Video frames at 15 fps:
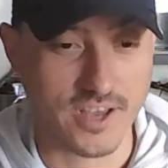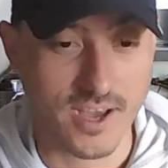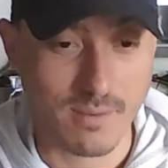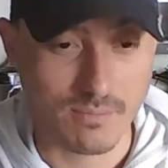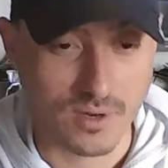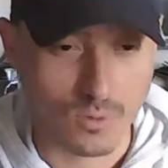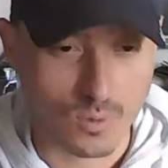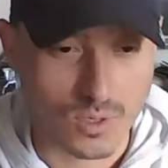
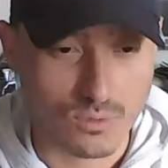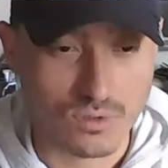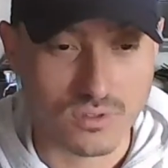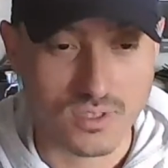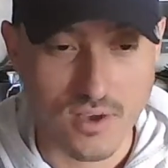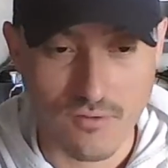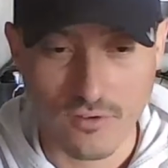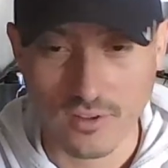that. But we will
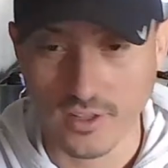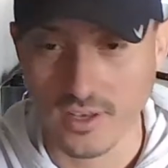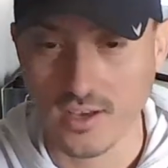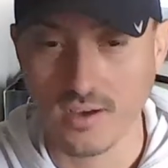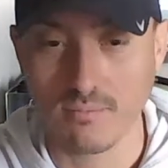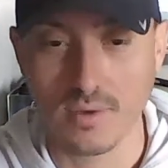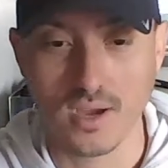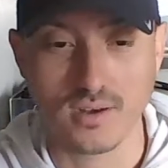definitely
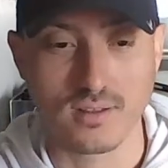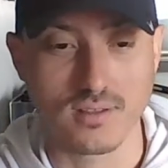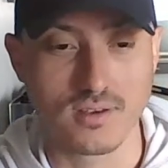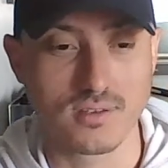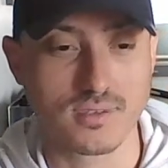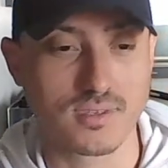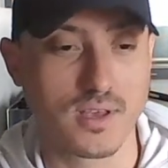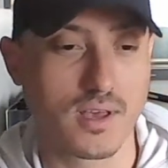come back to
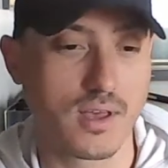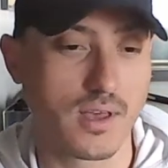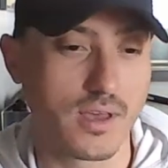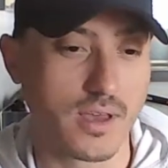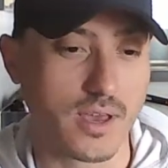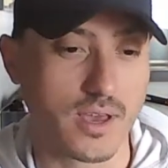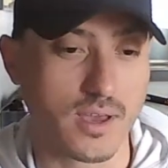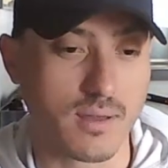this
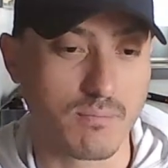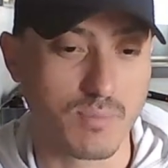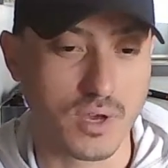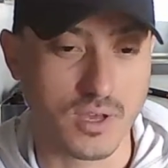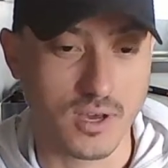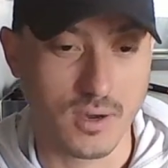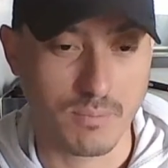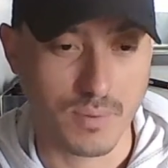and
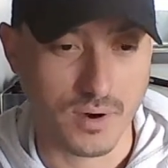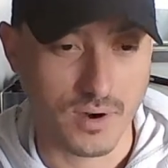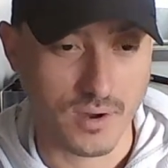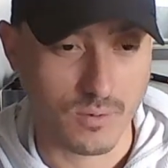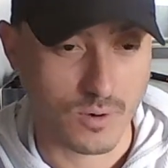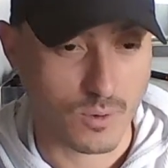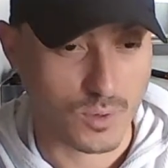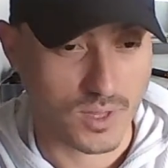pick up
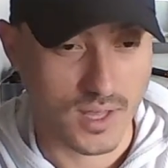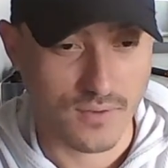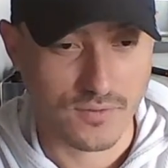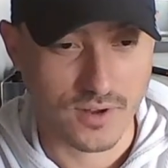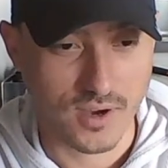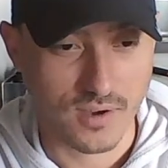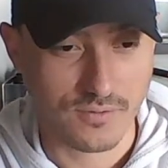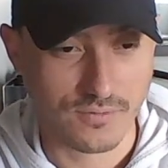on where we
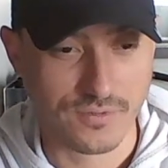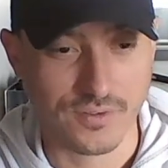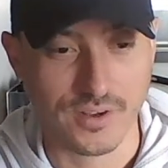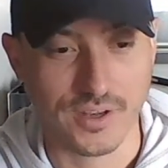left off,